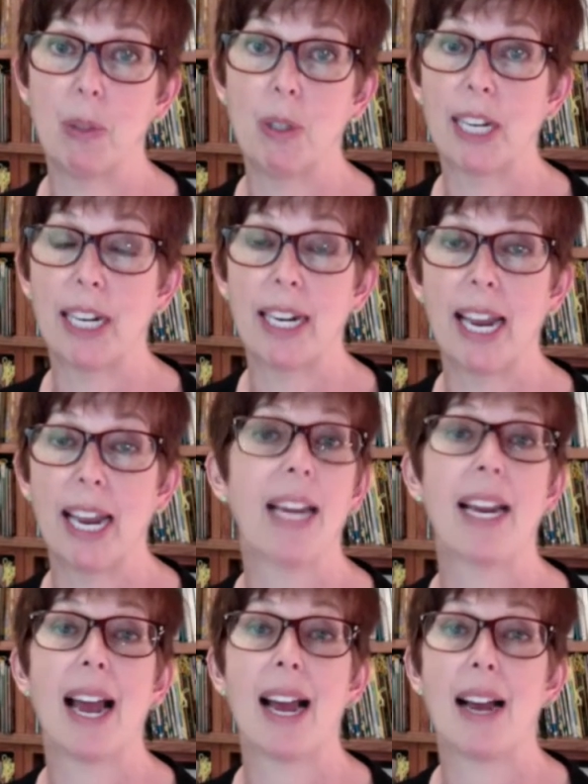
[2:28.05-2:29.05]
looking at
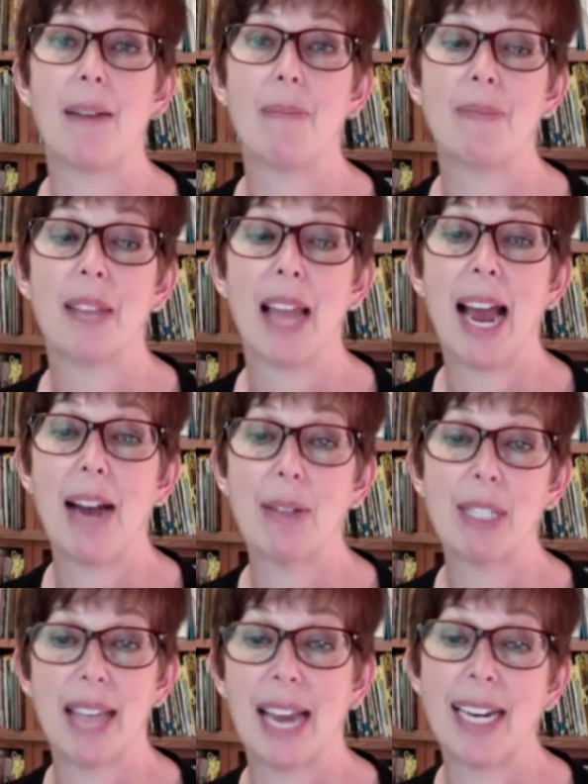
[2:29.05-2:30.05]
how
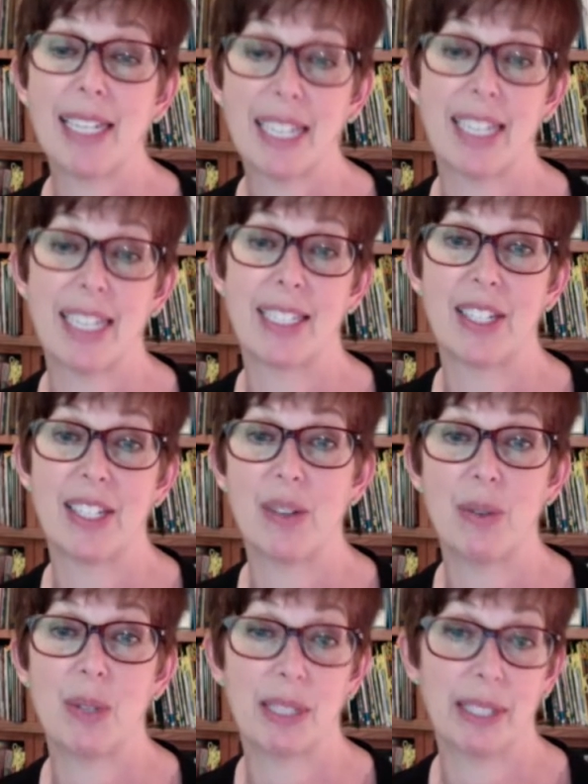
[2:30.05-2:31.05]
scientists
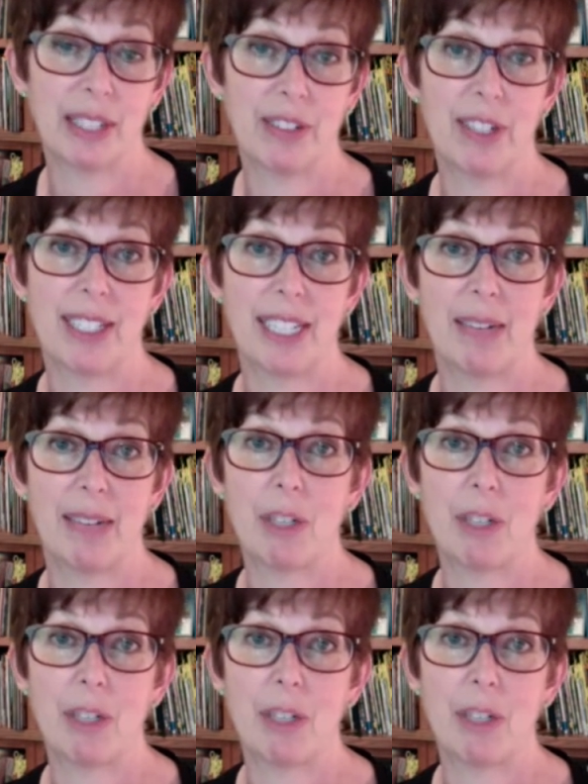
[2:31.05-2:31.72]
use literacy,